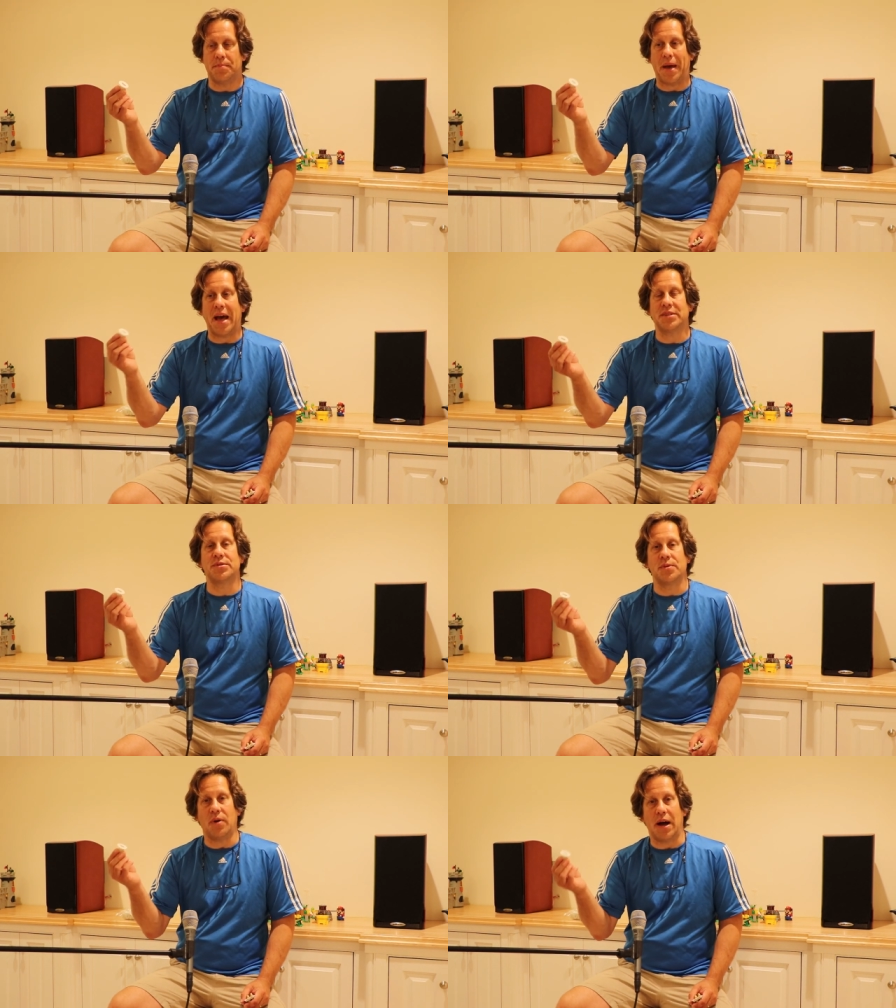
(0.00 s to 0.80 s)

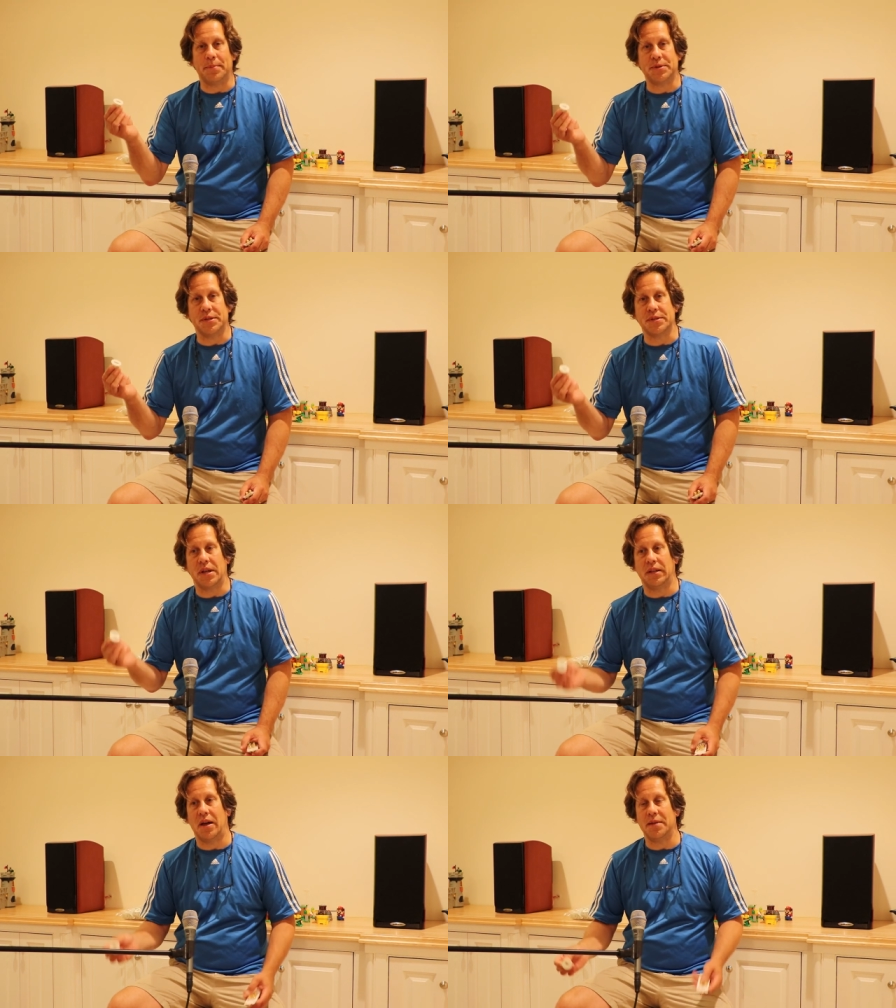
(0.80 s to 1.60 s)
pass-through options
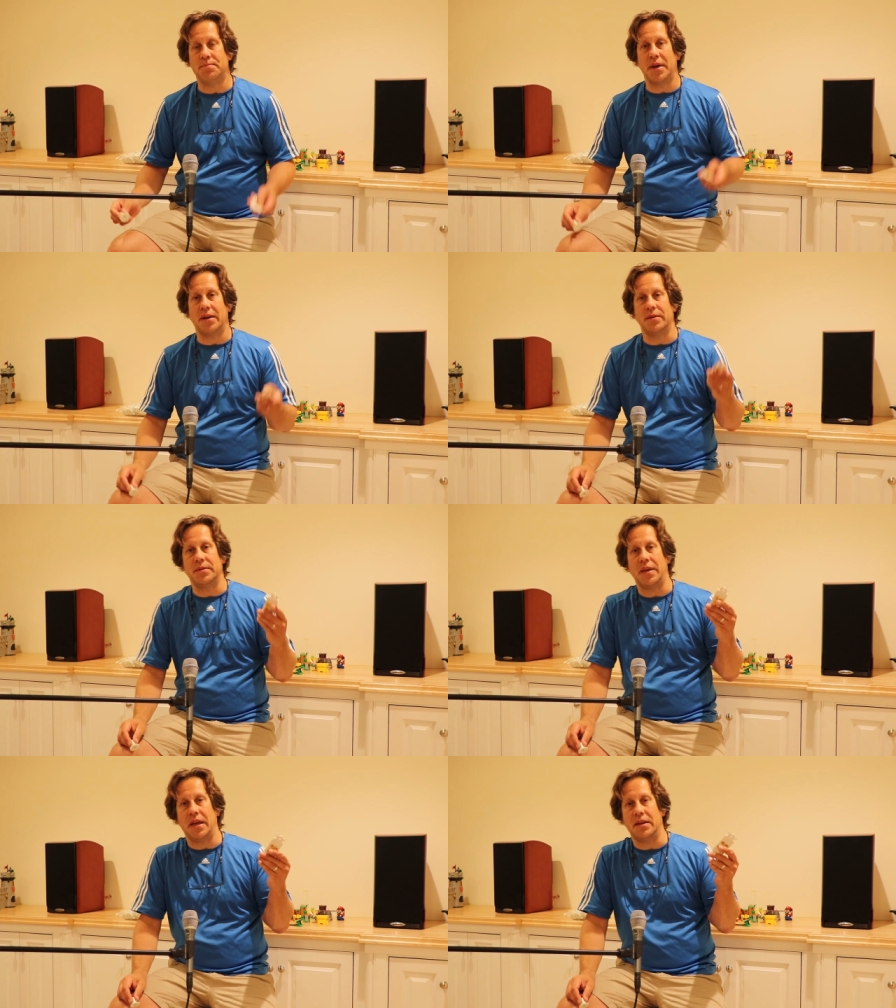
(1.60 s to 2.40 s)
a lot better
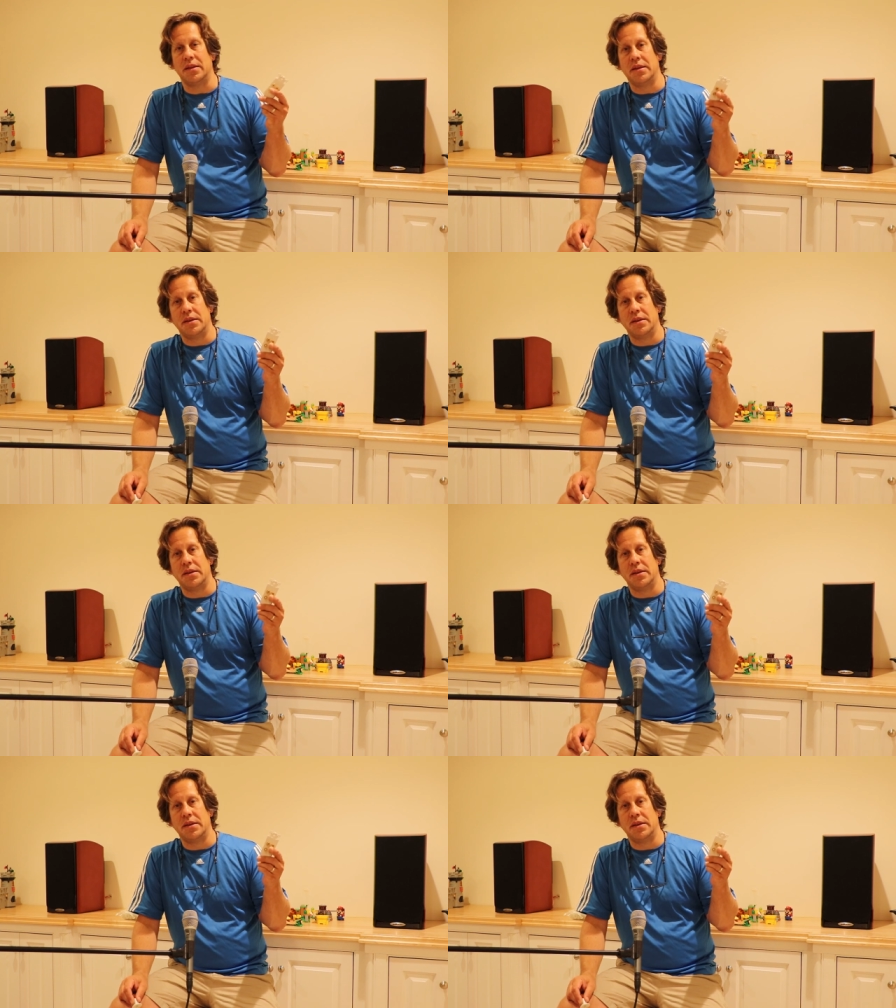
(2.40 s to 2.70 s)
than